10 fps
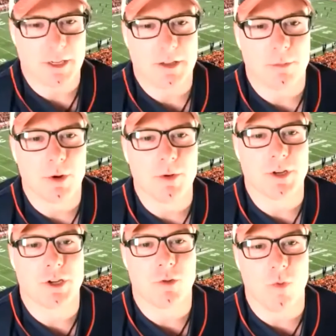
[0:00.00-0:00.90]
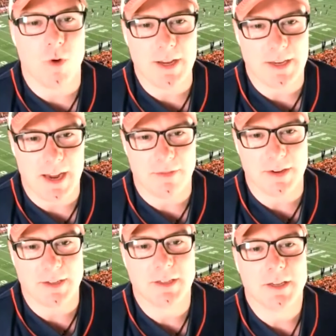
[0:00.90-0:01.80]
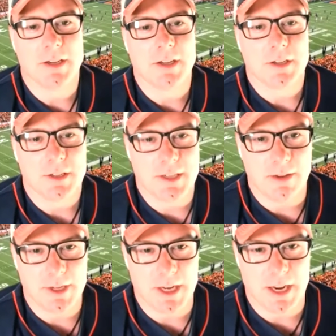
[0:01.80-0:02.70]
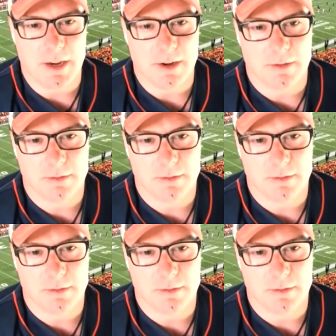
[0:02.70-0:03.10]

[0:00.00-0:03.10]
The Bruins are 27-17.